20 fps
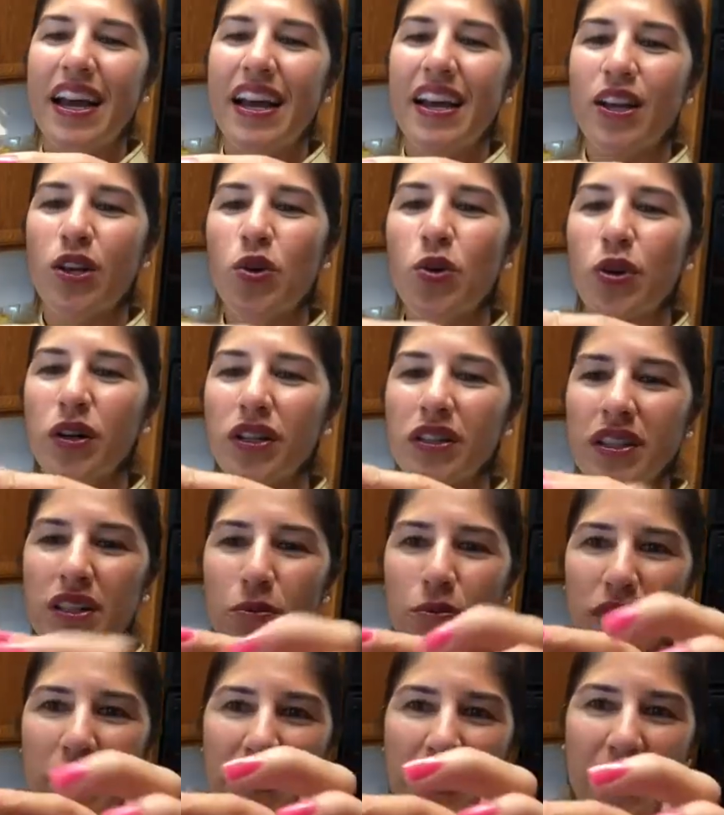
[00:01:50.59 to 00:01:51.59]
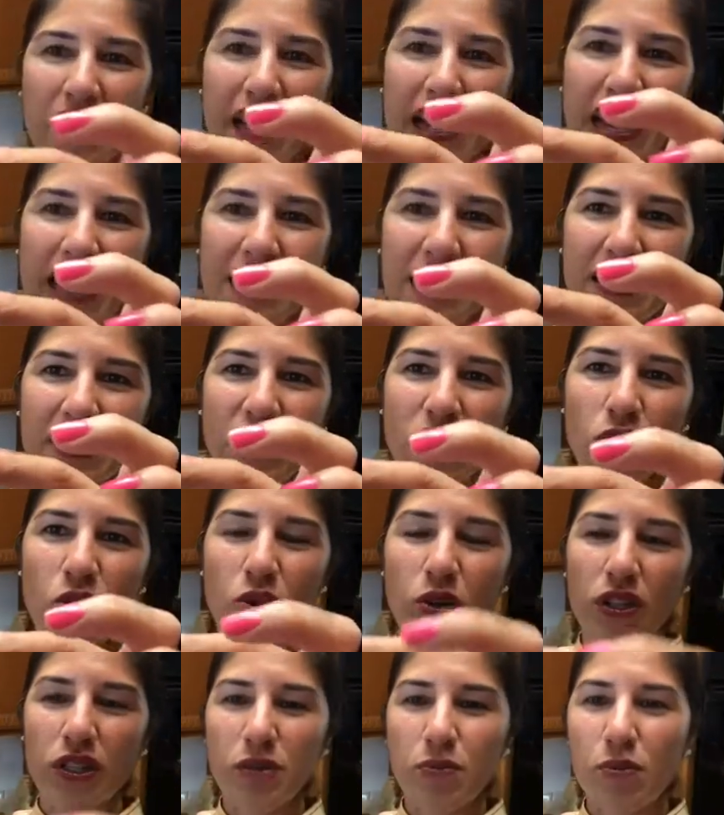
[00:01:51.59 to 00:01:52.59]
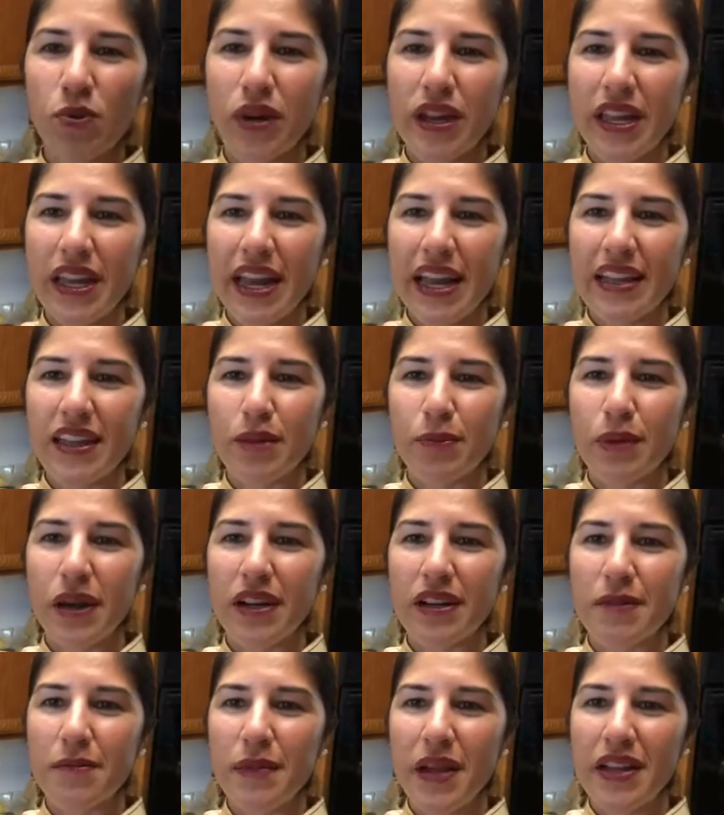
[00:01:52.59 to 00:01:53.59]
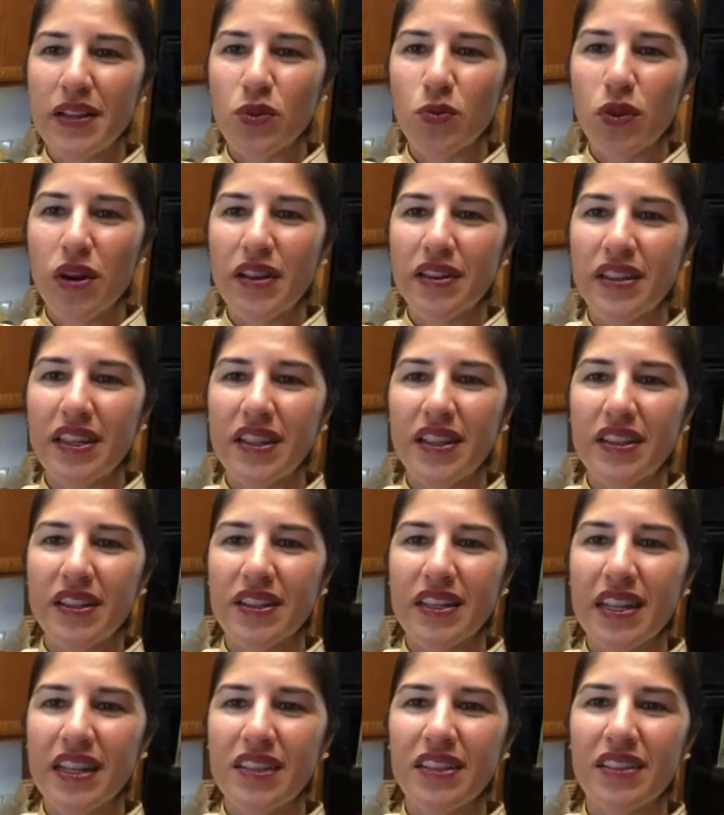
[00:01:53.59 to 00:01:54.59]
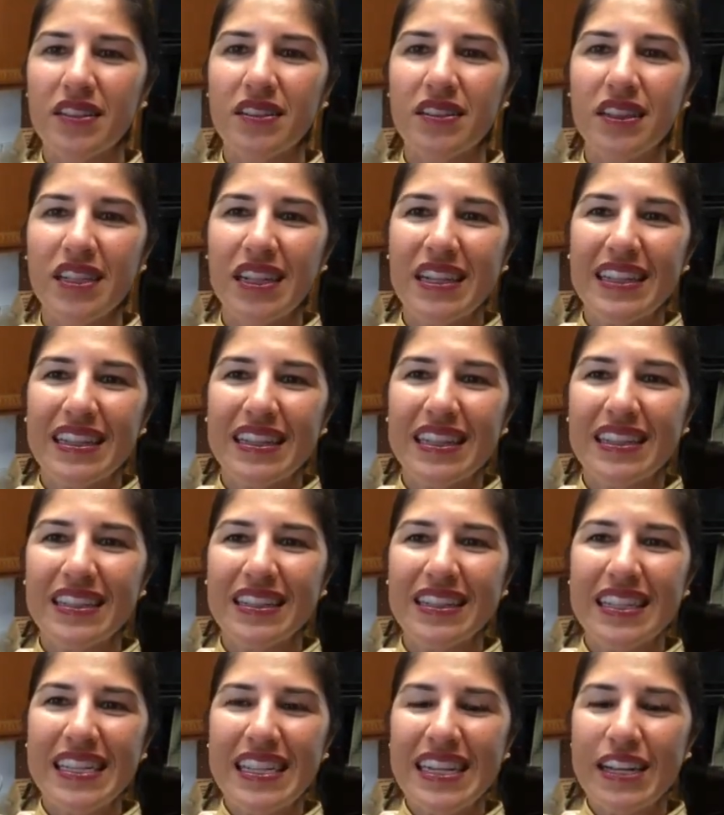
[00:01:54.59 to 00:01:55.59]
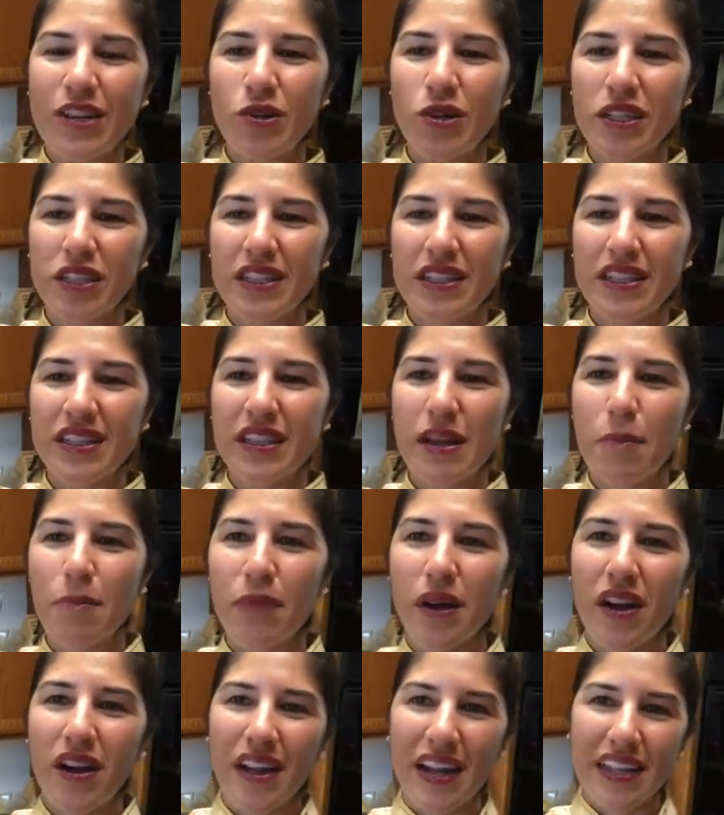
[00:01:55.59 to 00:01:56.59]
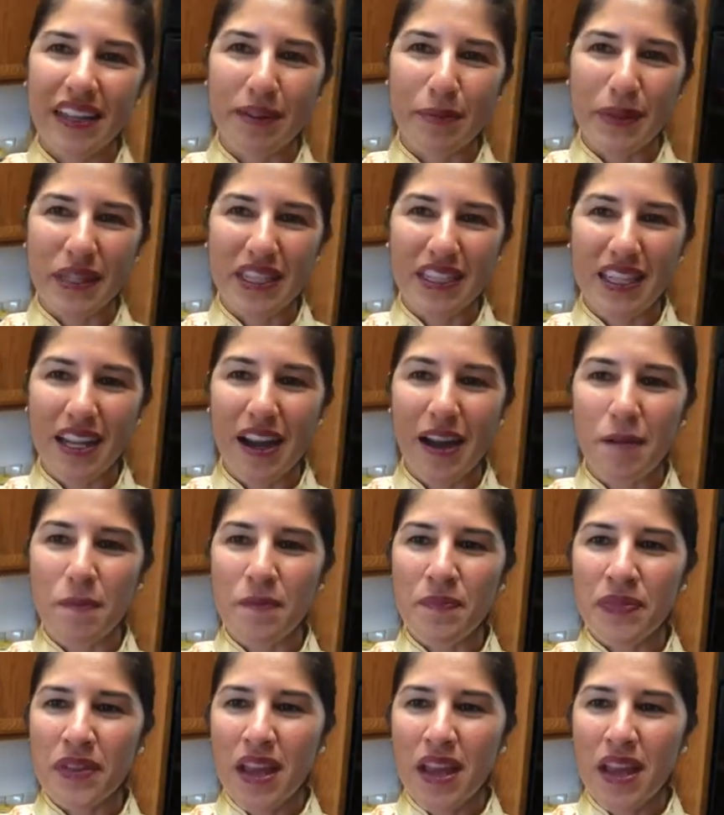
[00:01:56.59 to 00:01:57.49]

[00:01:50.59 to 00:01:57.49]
Uh, quartz plus it has a little quartz point at the bottom as well, and then there's like a little little teeny quartz ball at the, at the top.